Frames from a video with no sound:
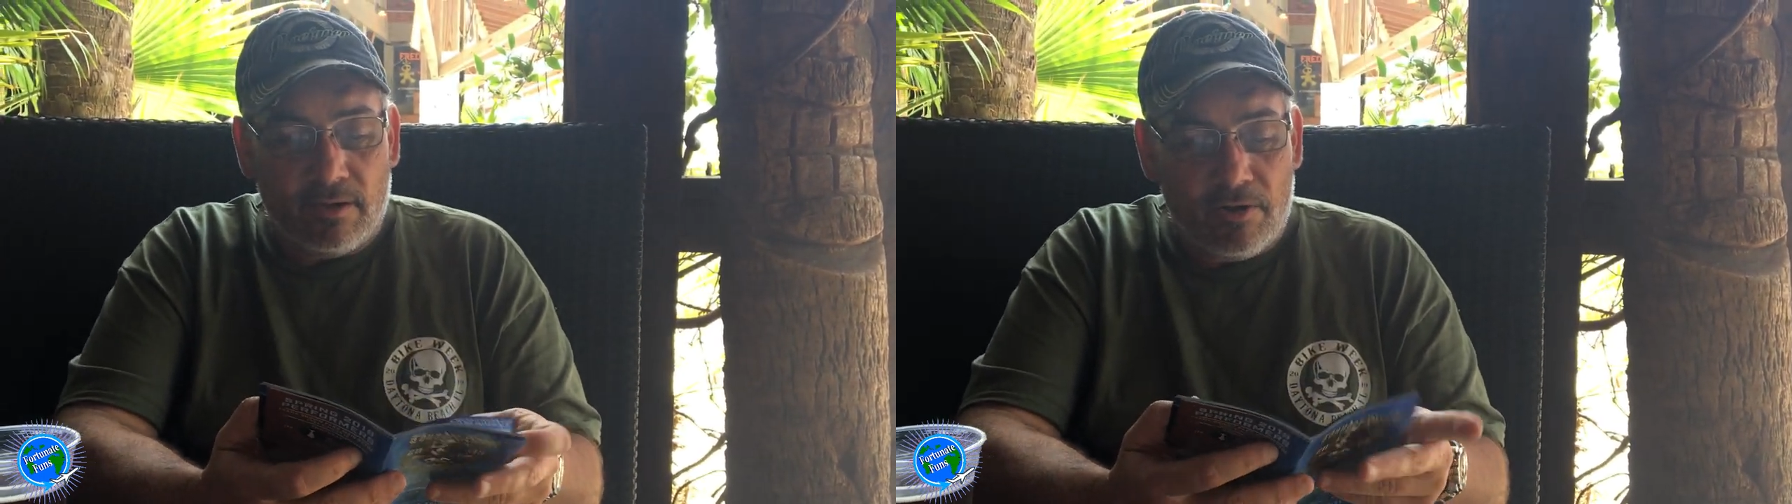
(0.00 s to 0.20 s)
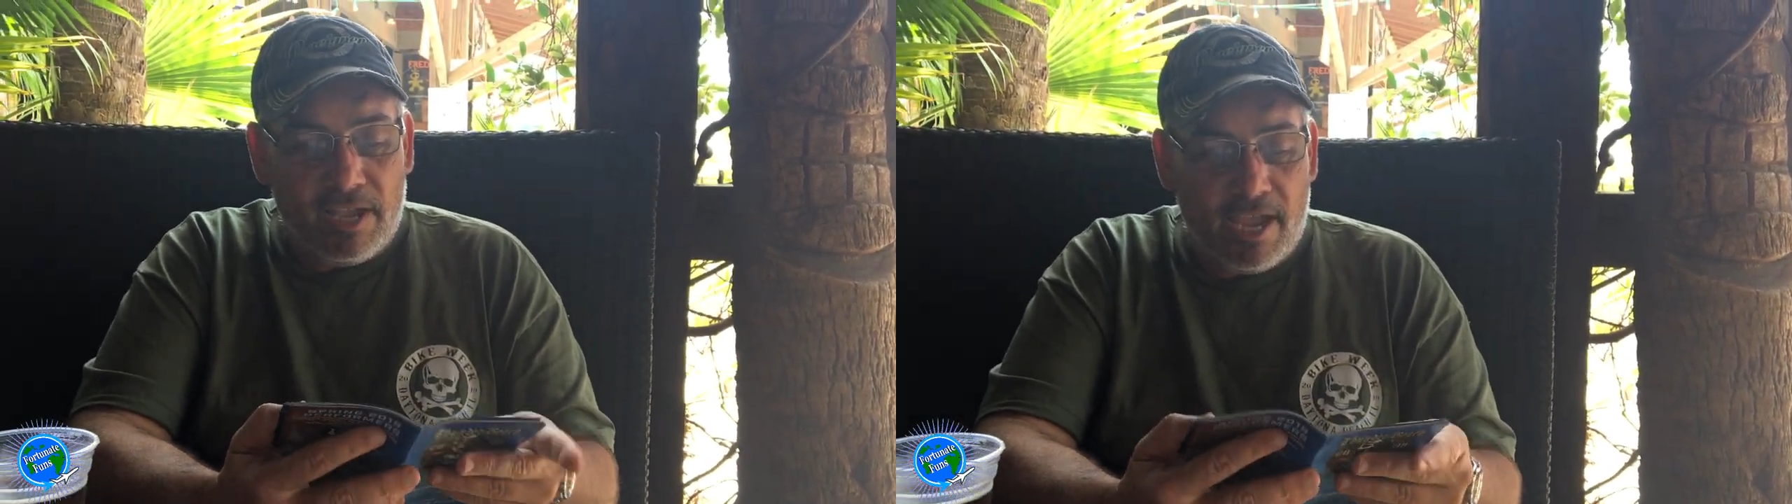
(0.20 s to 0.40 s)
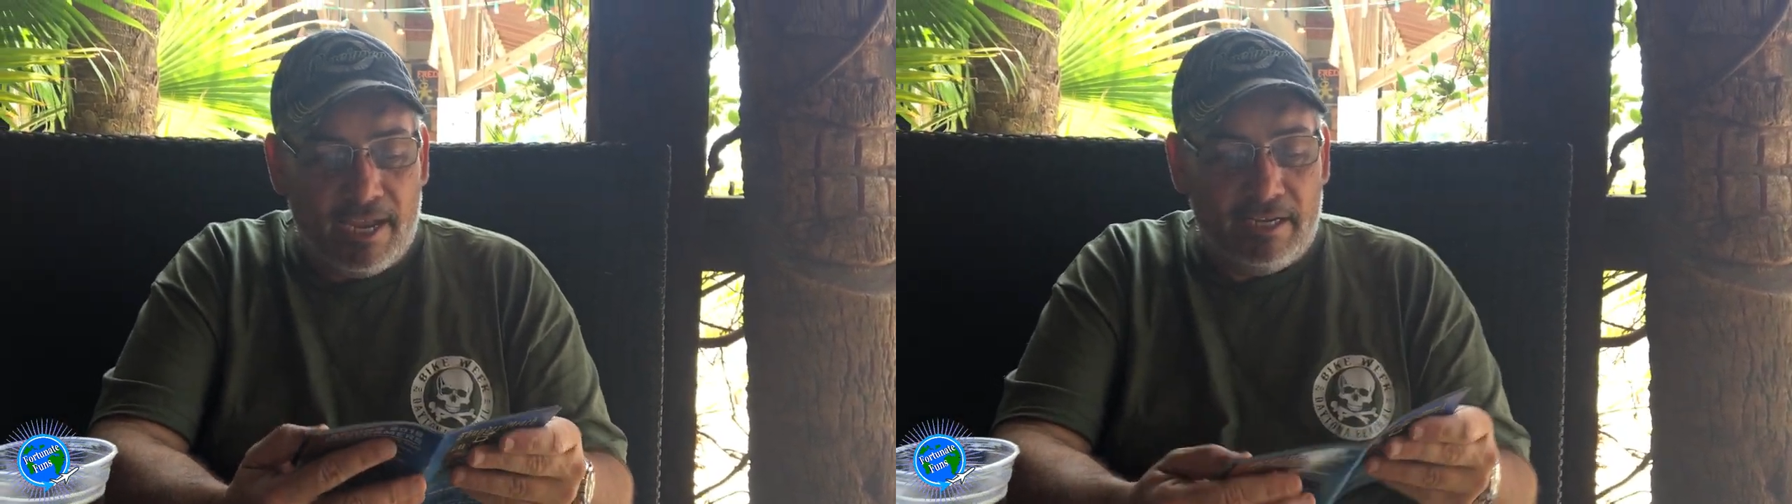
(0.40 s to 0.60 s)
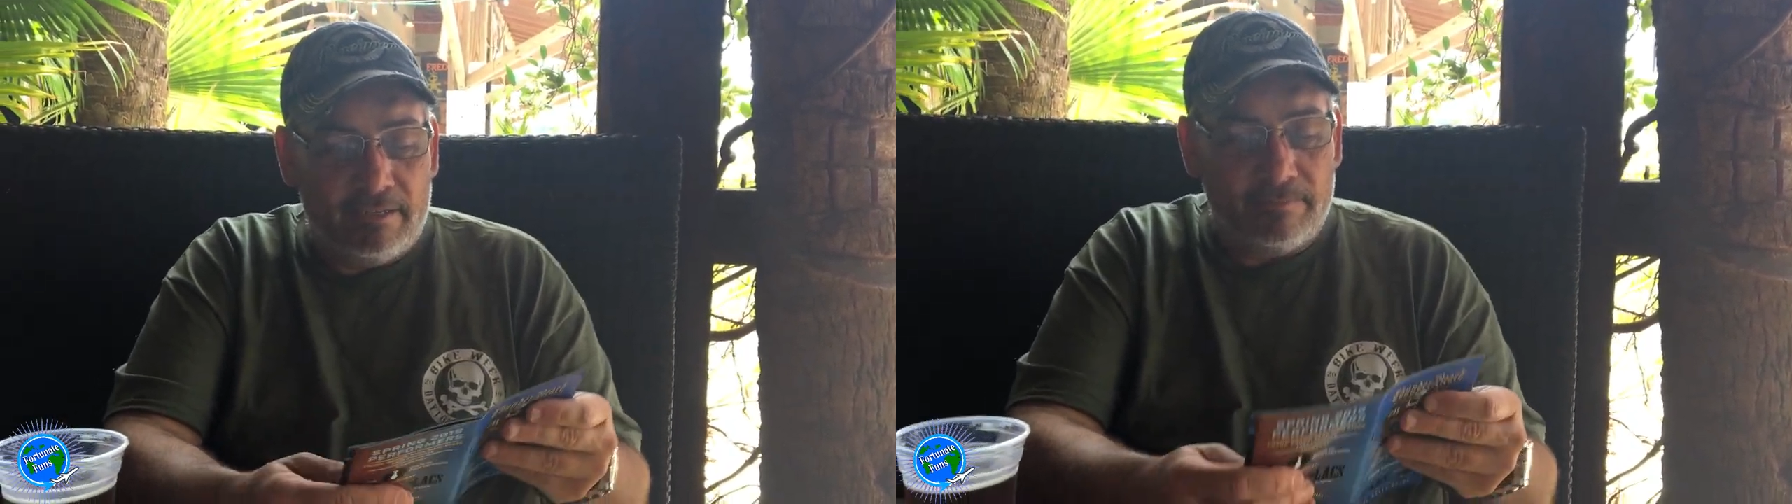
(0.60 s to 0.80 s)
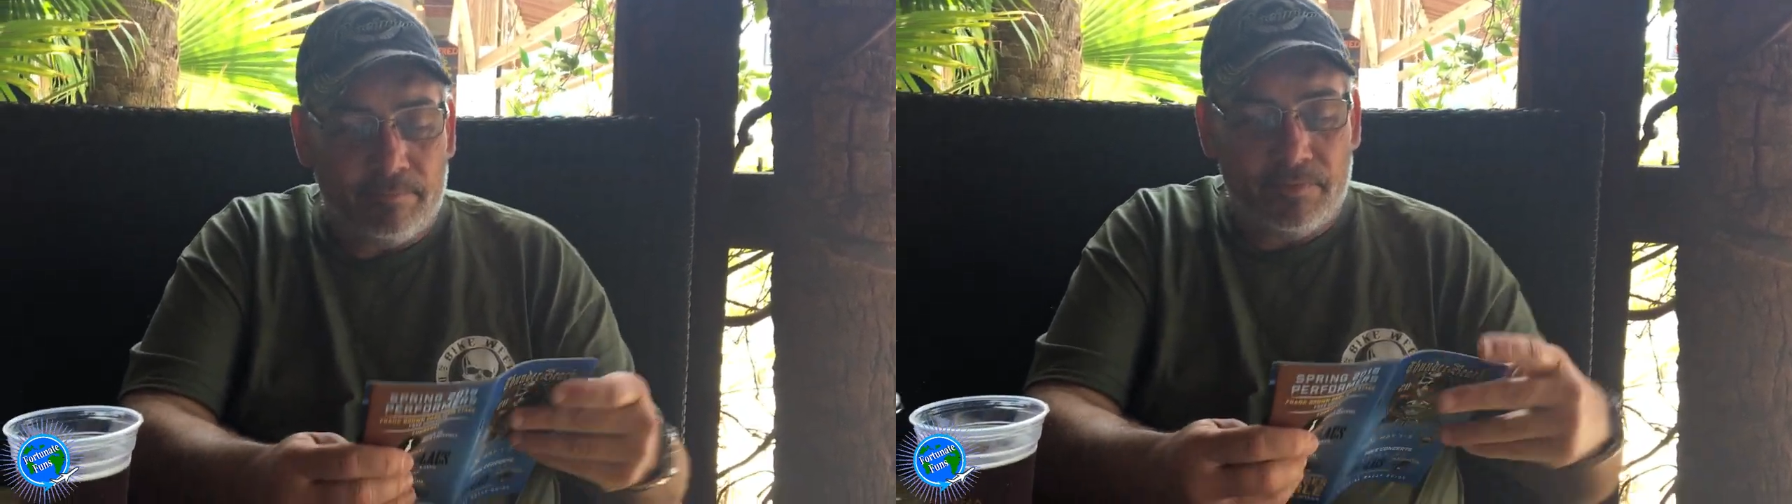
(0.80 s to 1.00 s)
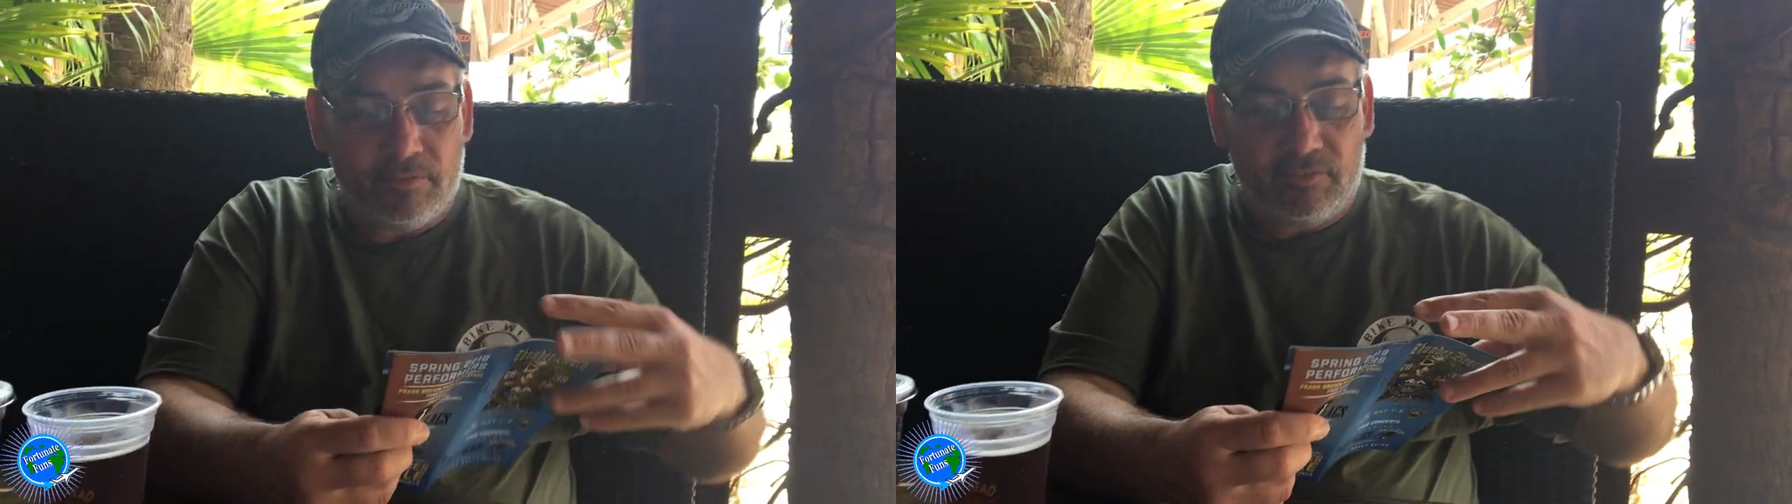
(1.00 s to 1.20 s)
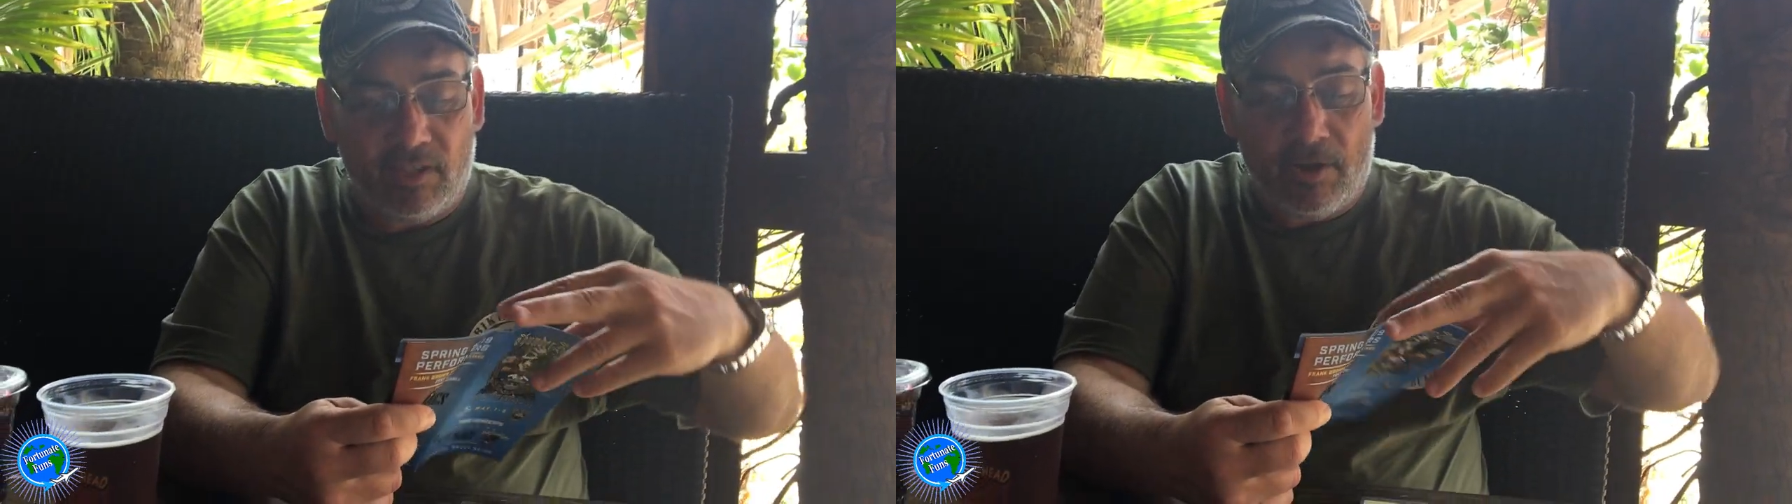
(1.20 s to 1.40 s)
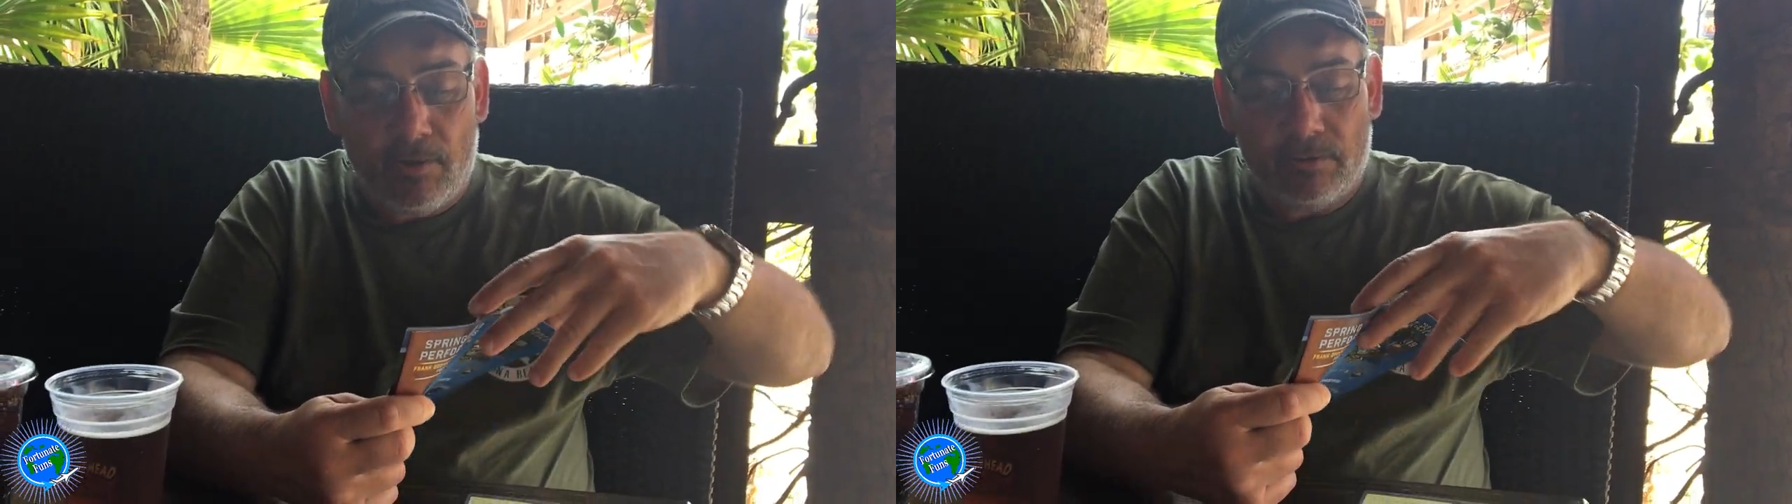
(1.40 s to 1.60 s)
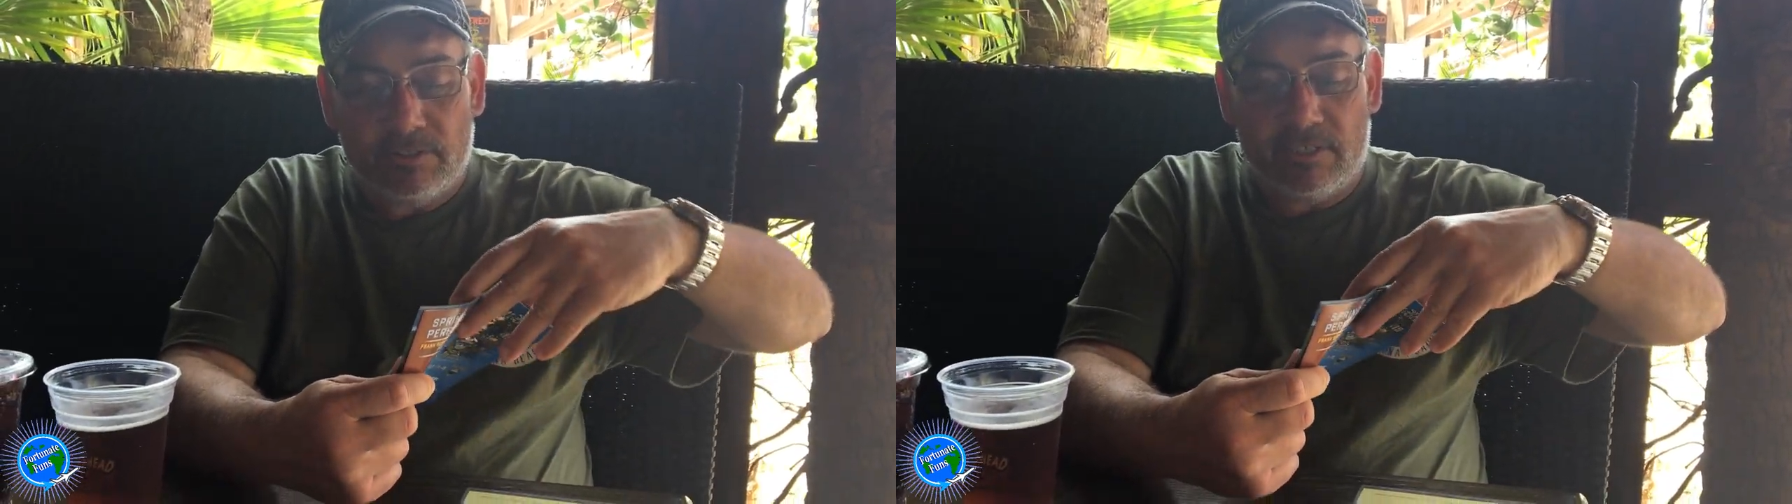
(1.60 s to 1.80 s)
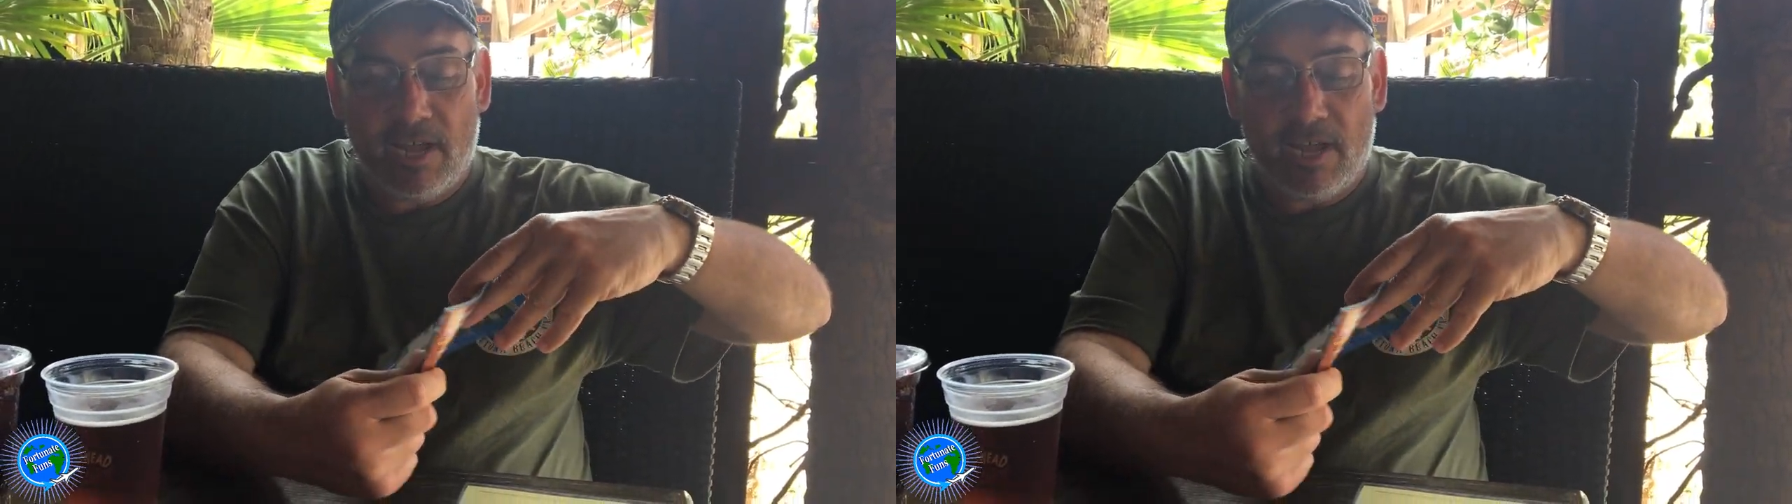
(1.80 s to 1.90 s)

Okay, so